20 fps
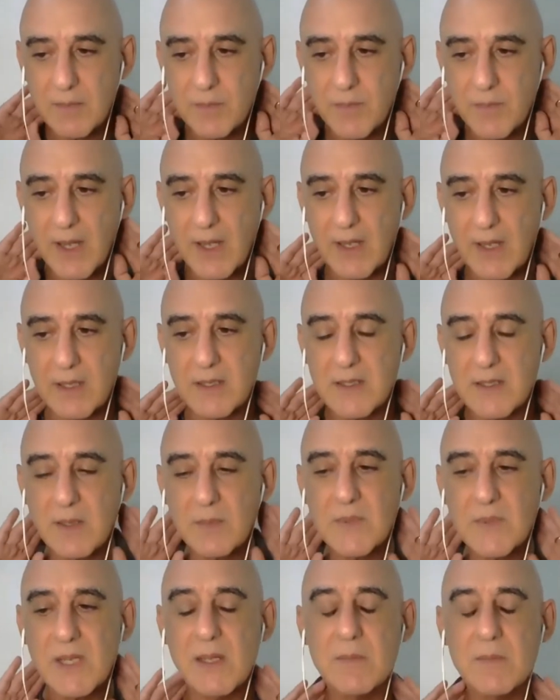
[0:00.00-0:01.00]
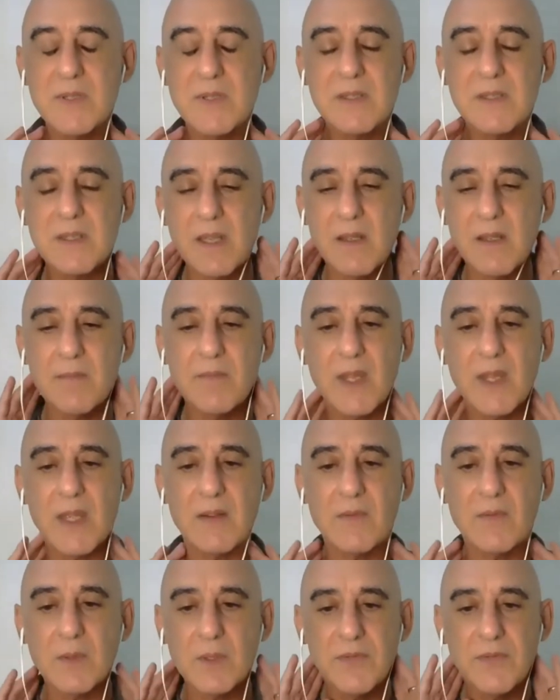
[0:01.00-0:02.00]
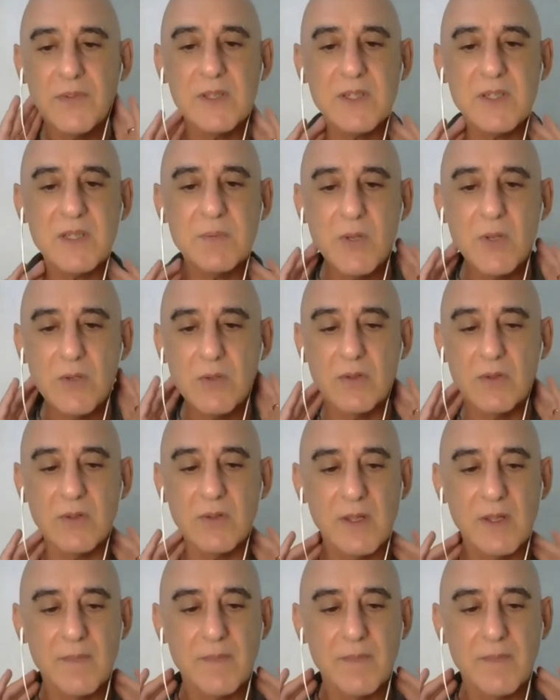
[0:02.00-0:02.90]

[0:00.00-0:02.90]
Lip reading: But sometimes it will feel smooth.